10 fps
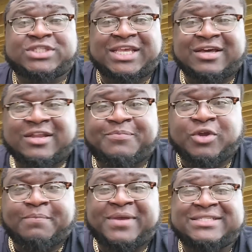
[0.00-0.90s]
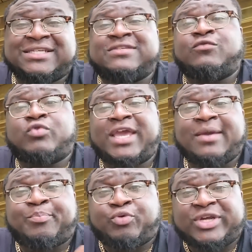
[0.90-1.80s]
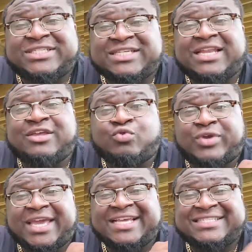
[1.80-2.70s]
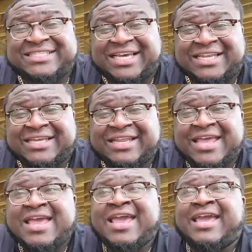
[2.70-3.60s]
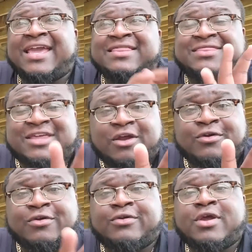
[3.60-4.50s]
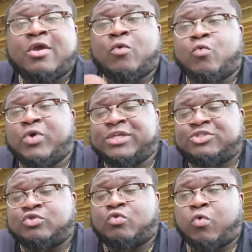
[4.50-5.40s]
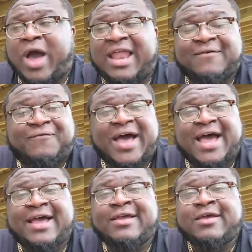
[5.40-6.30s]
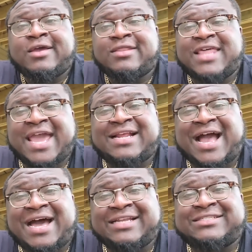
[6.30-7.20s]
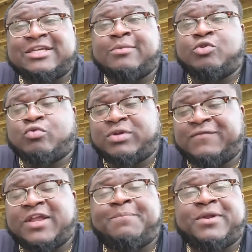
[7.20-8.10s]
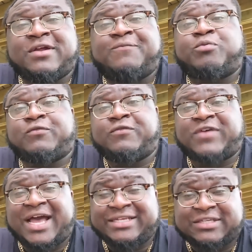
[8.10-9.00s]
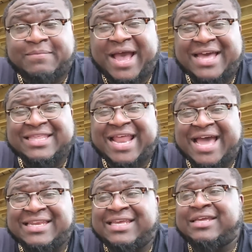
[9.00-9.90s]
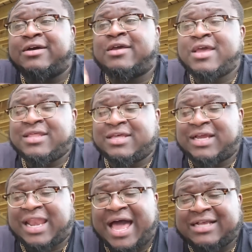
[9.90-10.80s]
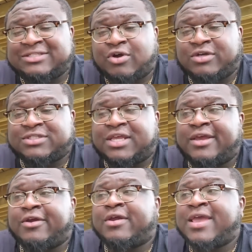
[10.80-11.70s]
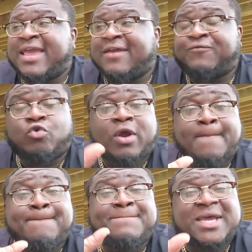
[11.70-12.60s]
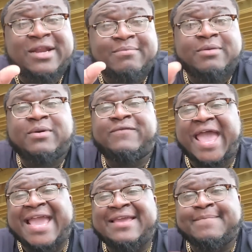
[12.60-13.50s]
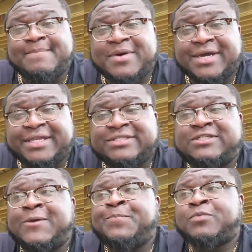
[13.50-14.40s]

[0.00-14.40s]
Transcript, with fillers: scale up your business. If you can't pre-sell it, you can't sell it. And third, once you qualify that concept, you develop enough proof of concept behind that idea, the clock starts there, and for a minimum of eight months,